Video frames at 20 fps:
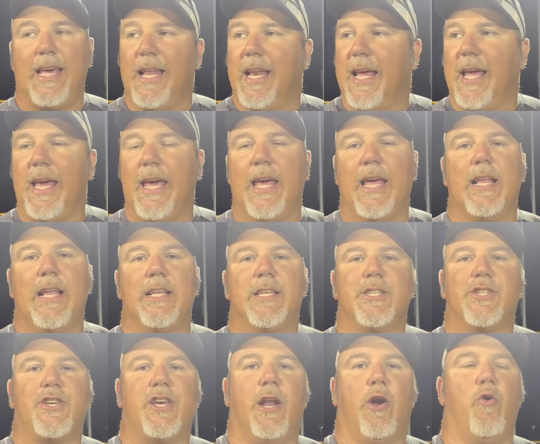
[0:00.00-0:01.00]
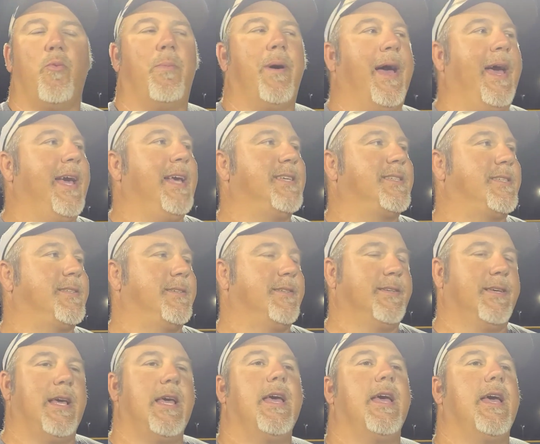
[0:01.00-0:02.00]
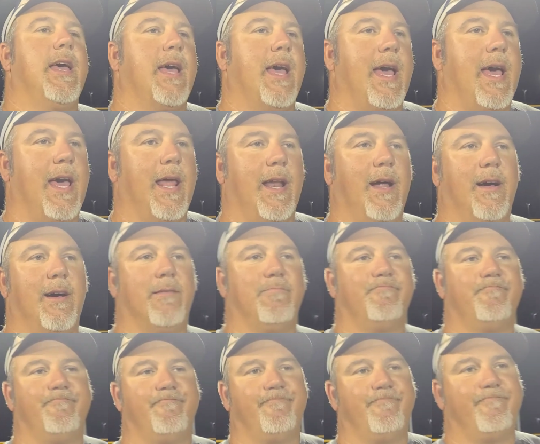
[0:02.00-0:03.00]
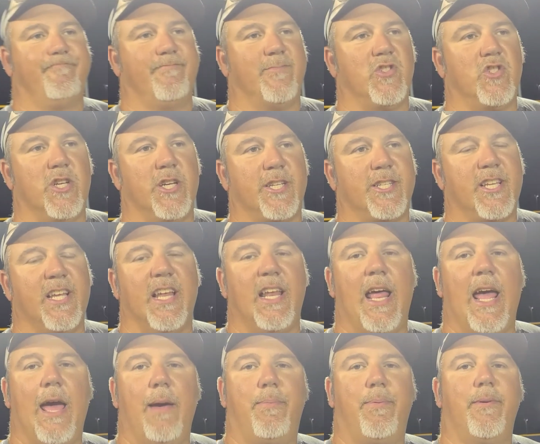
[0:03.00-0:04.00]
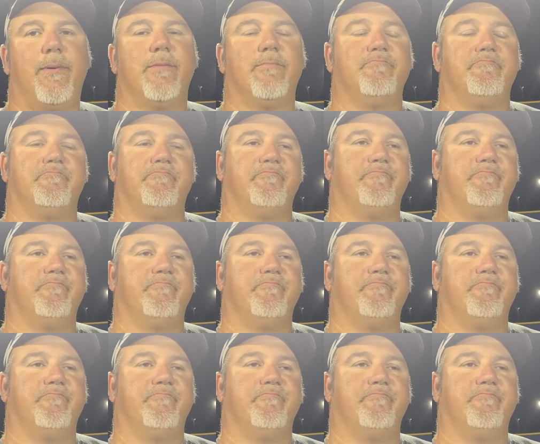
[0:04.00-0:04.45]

Get a hit, just get on base. And just didn't happen.